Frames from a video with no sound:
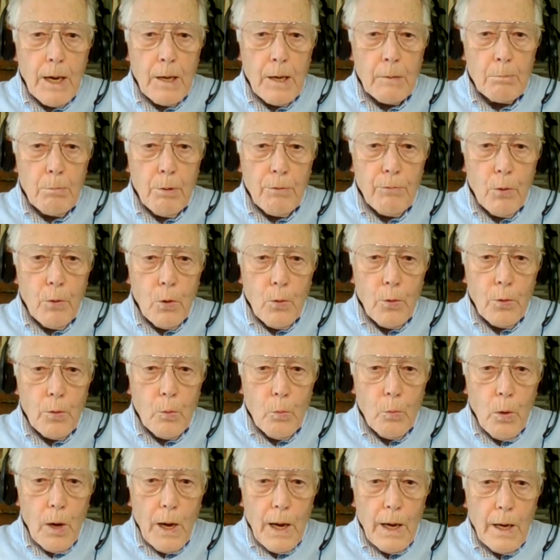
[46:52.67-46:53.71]
and before
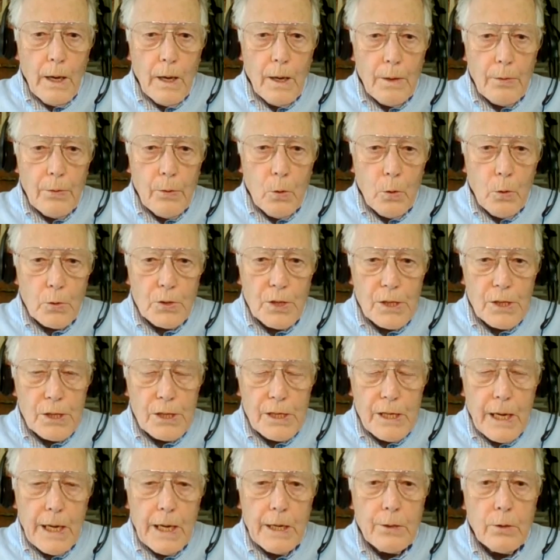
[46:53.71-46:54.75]
the wire, the horse
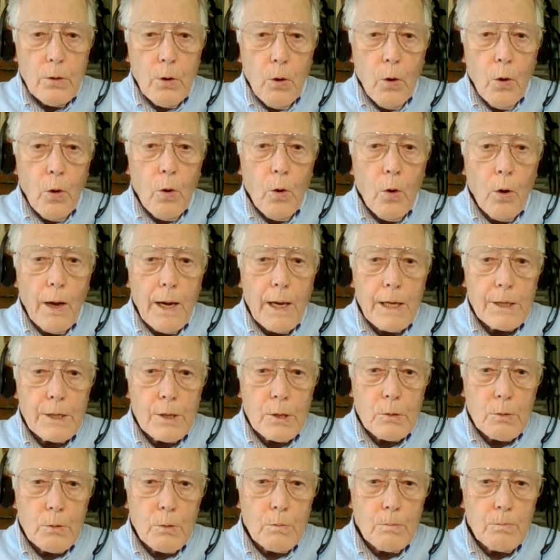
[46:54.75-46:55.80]
is dead, or
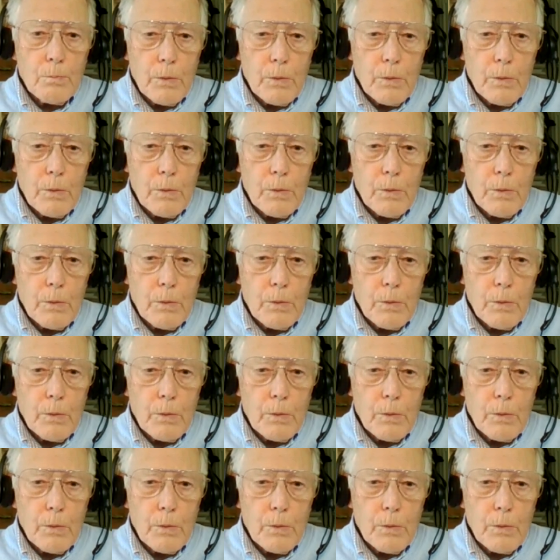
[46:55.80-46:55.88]
as